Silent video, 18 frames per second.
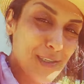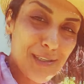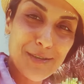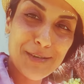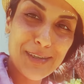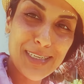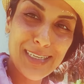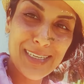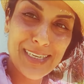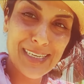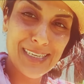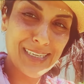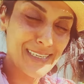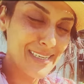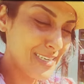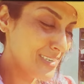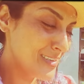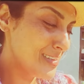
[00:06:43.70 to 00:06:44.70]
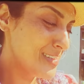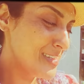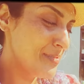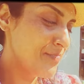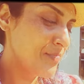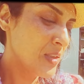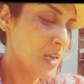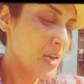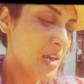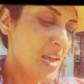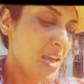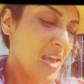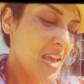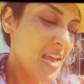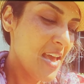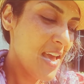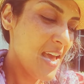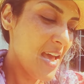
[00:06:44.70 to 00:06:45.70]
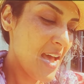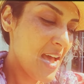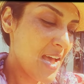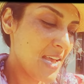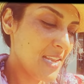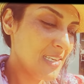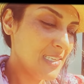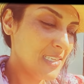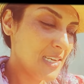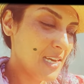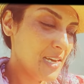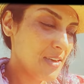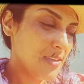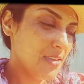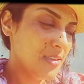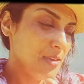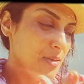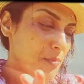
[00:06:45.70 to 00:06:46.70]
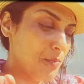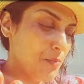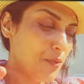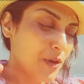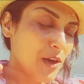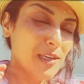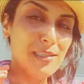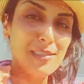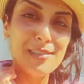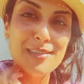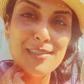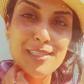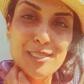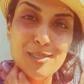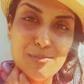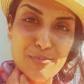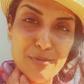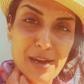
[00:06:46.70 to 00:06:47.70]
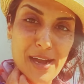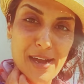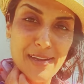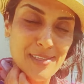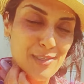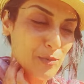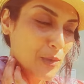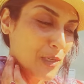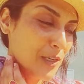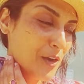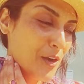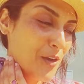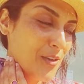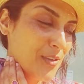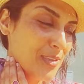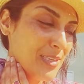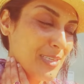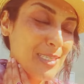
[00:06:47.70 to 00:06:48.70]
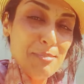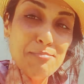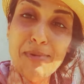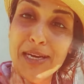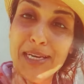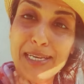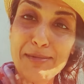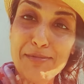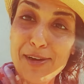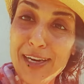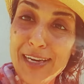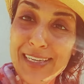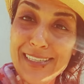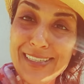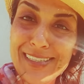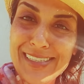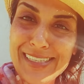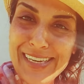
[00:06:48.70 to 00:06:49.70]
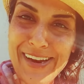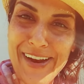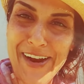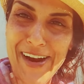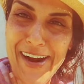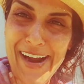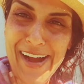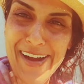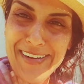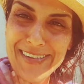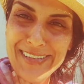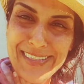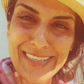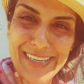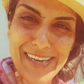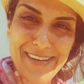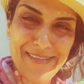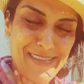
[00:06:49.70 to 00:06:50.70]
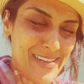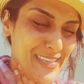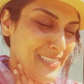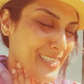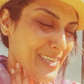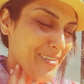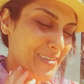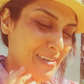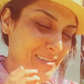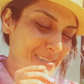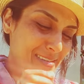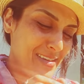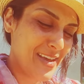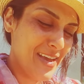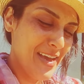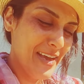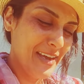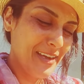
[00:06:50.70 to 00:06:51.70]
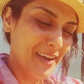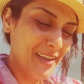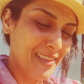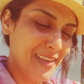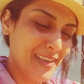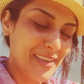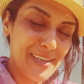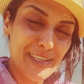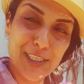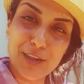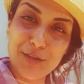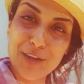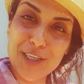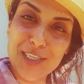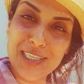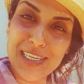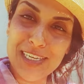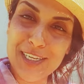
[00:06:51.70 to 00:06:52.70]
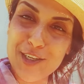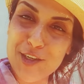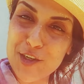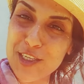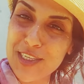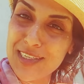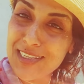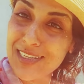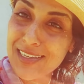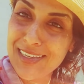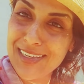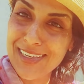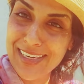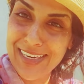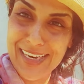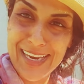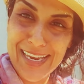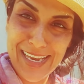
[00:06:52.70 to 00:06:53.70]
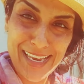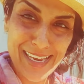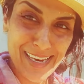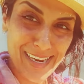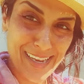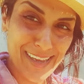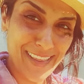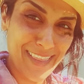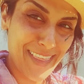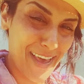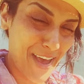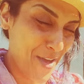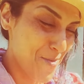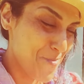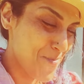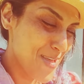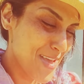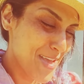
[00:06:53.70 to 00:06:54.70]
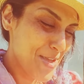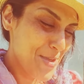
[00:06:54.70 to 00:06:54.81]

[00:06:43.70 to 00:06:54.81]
to do it in Italy. And the Brussels sprouts, we call these monkey brains in our house. That's how I got the kids first interested in eating them.